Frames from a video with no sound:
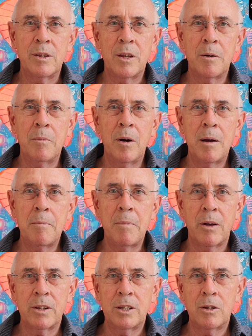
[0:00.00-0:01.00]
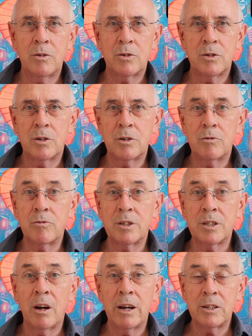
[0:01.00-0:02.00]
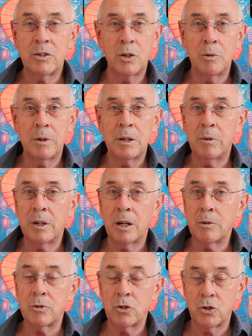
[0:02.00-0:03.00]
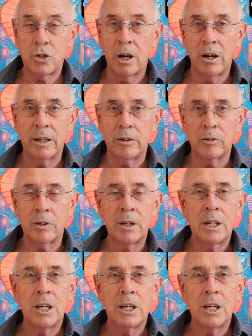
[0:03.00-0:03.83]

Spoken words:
that my mother used to recite to me when I was a child.